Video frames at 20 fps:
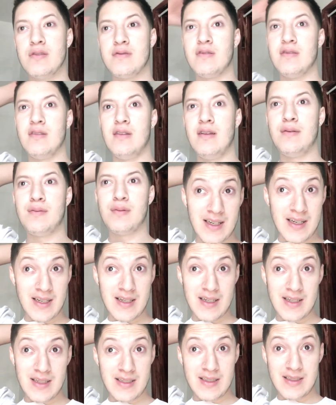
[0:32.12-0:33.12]
to sleep,
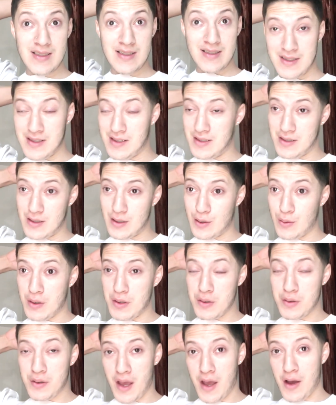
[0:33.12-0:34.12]
because you know,
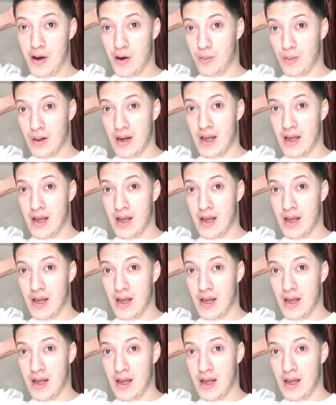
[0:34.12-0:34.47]
when you get home